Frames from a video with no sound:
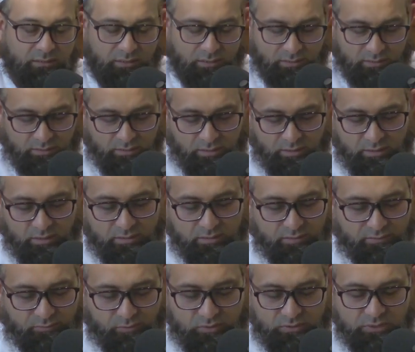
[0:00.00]
and
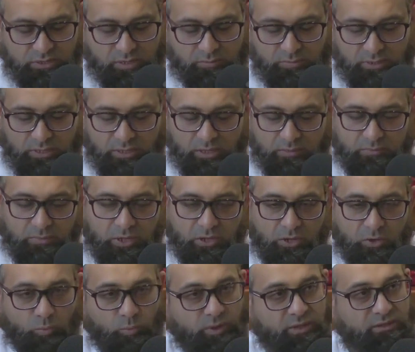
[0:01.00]
another verse coming up
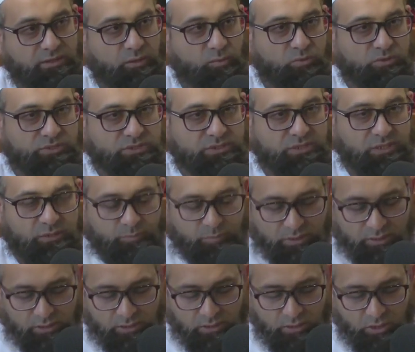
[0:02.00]
while they were
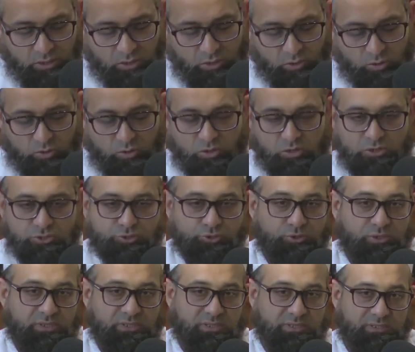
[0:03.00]
sleeping or
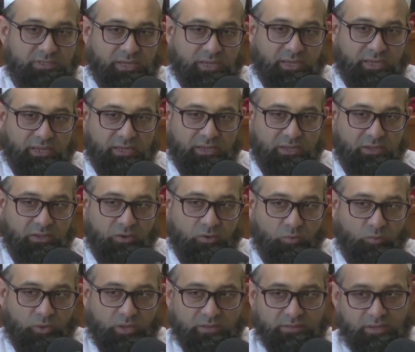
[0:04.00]
during the day
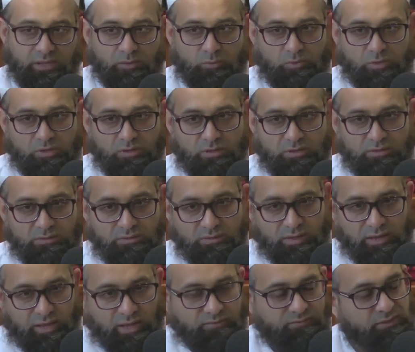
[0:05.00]
while they were
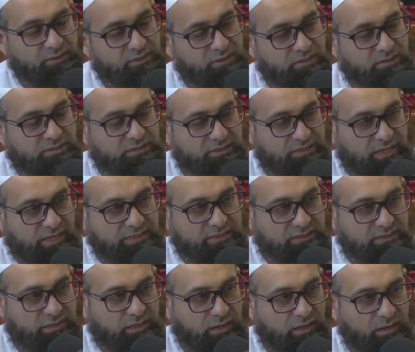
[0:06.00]
having their
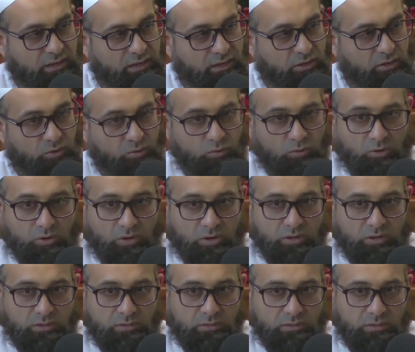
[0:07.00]
siesta
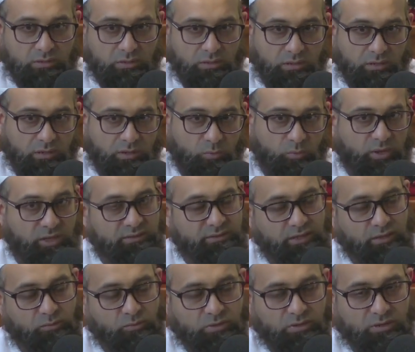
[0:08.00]
or while
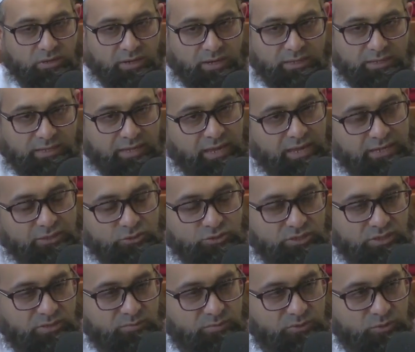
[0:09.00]
they were engaged
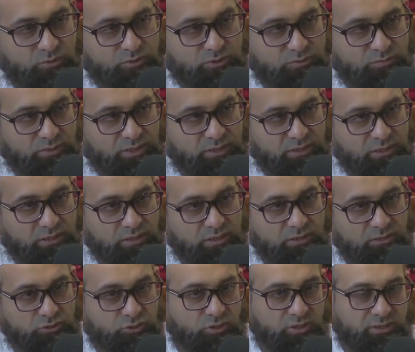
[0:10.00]
in amusement
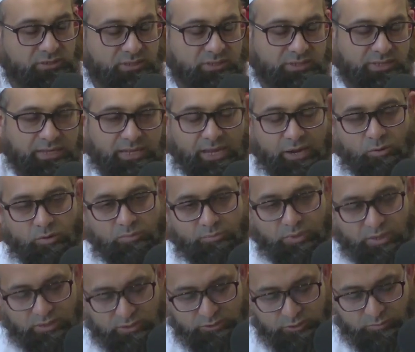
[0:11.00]
during the day our
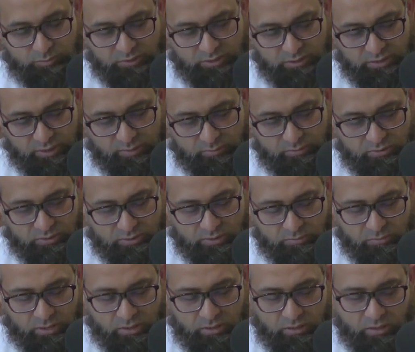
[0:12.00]
punishment came to
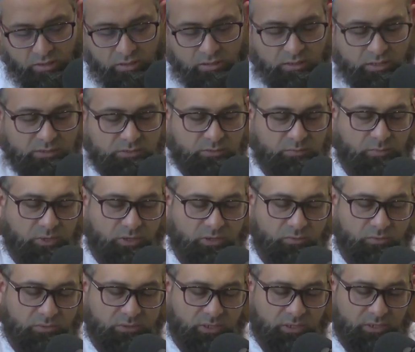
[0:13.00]
them Allah
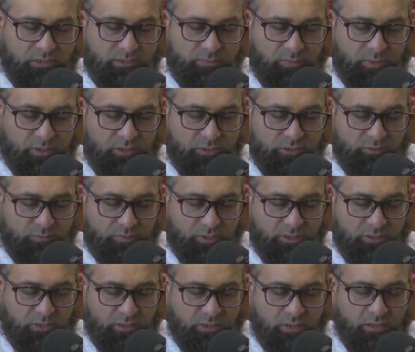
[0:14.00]
subhanahu wa ta'ala's
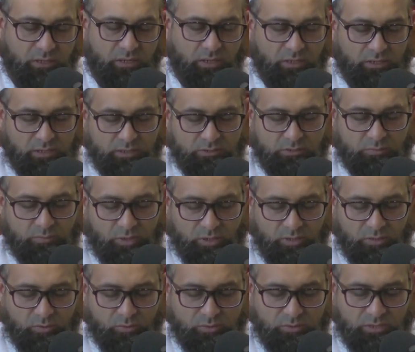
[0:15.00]
punishment Allah
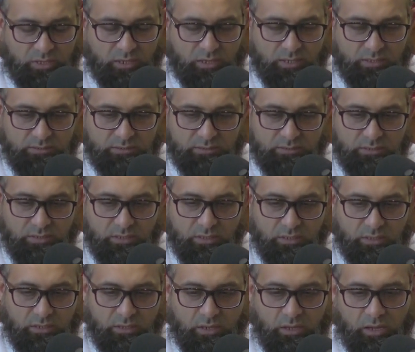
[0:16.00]
subhanahu wa ta'ala's
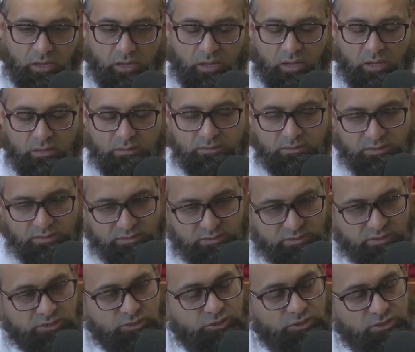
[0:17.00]
uh,
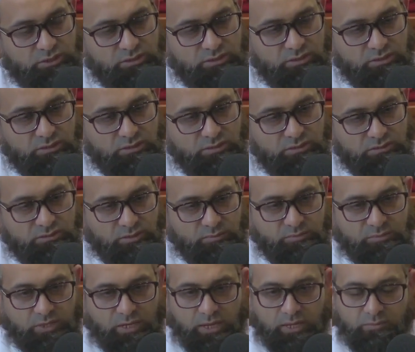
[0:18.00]
decision
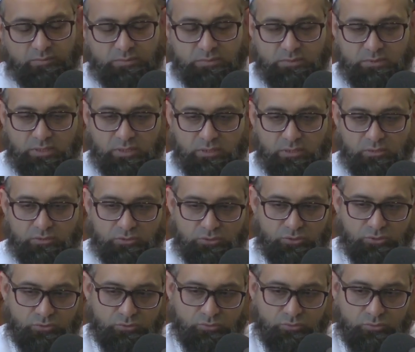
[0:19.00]
sometimes
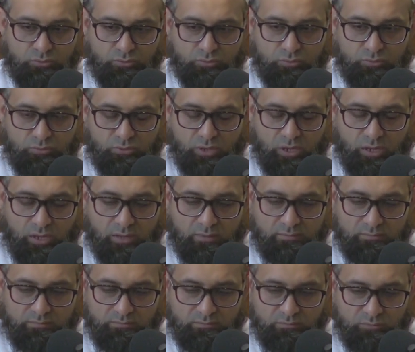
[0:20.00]
to
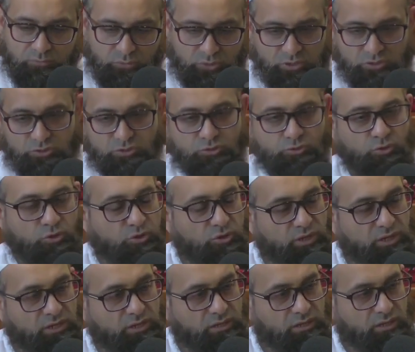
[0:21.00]
um,
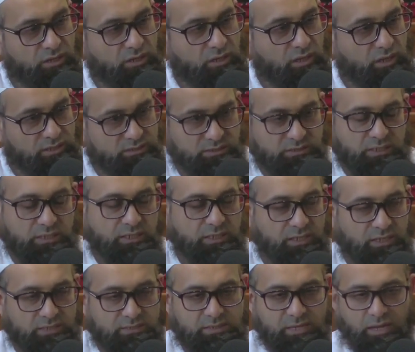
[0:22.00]
destroy a
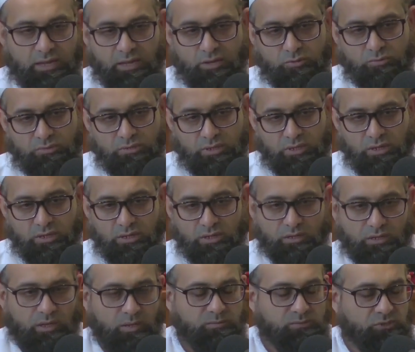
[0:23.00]
city, a town,
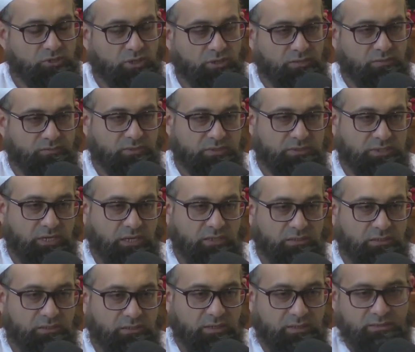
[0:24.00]
comes all of a
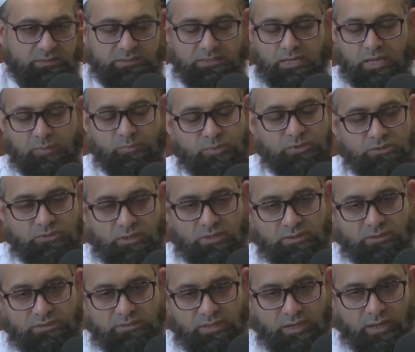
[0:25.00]
sudden. And this happens
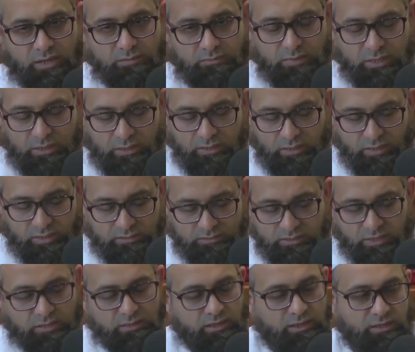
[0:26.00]
all the time. And
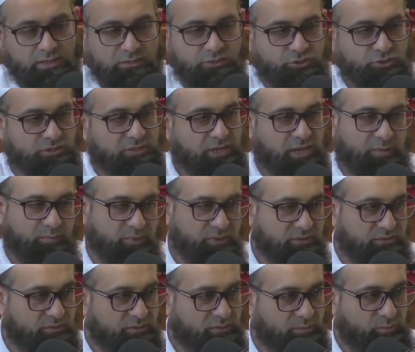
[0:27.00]
it's not like it's just
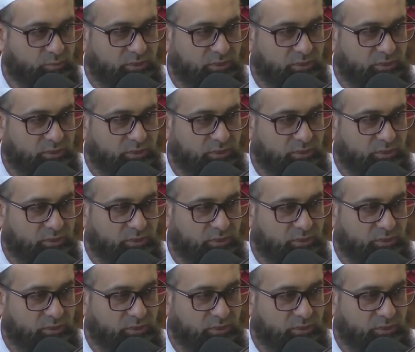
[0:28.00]
happened to the